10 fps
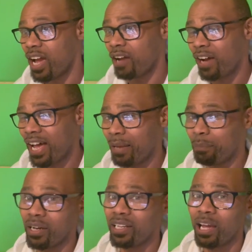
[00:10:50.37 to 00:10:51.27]
If I had
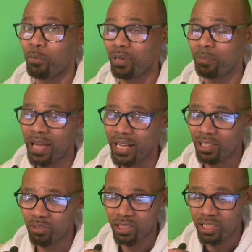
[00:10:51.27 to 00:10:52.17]
money, I would have
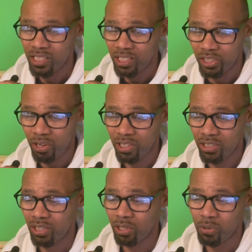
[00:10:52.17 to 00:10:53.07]
betted on
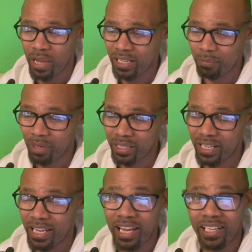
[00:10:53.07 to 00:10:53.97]
Jonas. So any money
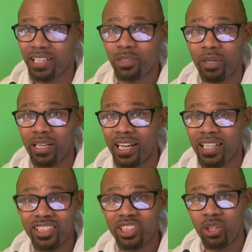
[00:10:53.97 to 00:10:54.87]
I had, guess what? I
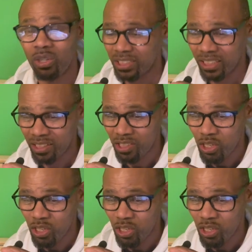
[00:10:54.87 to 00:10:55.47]
just lost it.